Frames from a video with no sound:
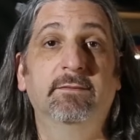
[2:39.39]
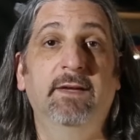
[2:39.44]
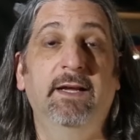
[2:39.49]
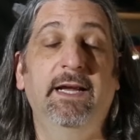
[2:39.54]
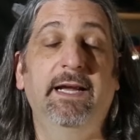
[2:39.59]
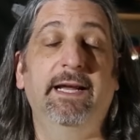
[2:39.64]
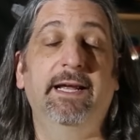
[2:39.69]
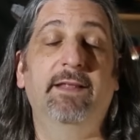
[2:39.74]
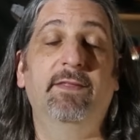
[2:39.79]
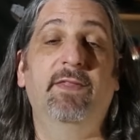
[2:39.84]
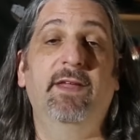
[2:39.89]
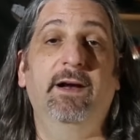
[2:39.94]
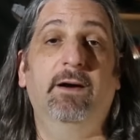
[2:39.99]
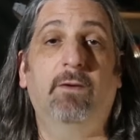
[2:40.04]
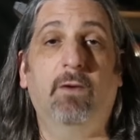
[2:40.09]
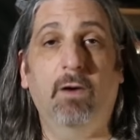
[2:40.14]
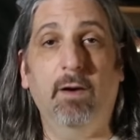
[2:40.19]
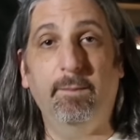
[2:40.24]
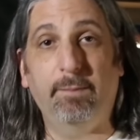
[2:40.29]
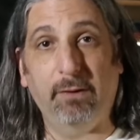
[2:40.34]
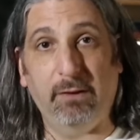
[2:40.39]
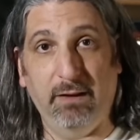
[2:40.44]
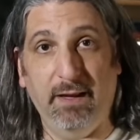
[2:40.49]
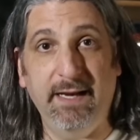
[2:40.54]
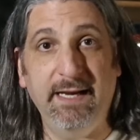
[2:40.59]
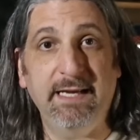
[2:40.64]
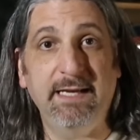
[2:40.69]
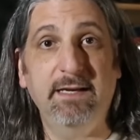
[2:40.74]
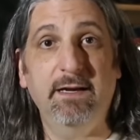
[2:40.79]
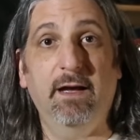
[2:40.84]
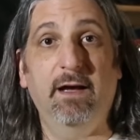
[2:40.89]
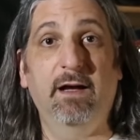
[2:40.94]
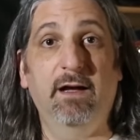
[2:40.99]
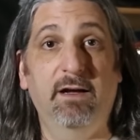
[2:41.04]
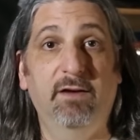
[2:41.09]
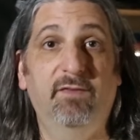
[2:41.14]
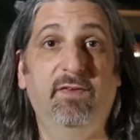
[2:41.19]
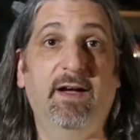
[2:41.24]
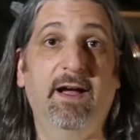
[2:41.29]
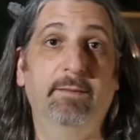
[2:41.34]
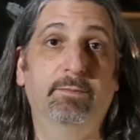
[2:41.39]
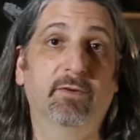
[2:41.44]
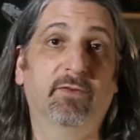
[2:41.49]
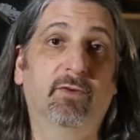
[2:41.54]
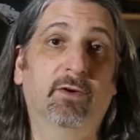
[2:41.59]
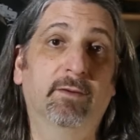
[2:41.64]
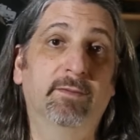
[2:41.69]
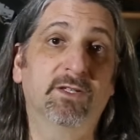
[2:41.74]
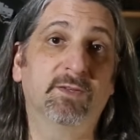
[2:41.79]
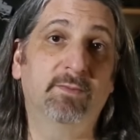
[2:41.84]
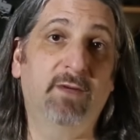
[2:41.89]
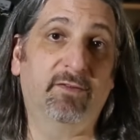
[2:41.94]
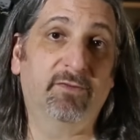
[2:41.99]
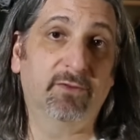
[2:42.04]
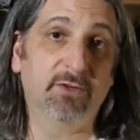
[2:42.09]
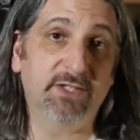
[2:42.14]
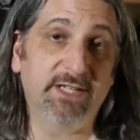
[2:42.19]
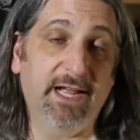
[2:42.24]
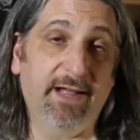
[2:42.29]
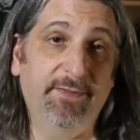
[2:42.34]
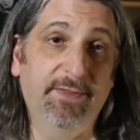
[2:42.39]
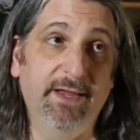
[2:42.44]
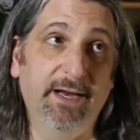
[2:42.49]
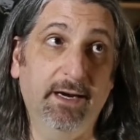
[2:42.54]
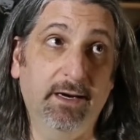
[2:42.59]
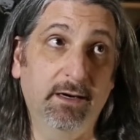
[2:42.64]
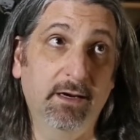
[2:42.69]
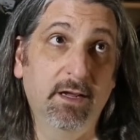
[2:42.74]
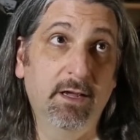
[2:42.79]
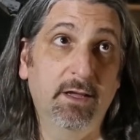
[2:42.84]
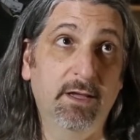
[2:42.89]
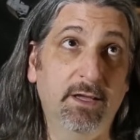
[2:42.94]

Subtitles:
And there are plenty of high-performance mufflers out there.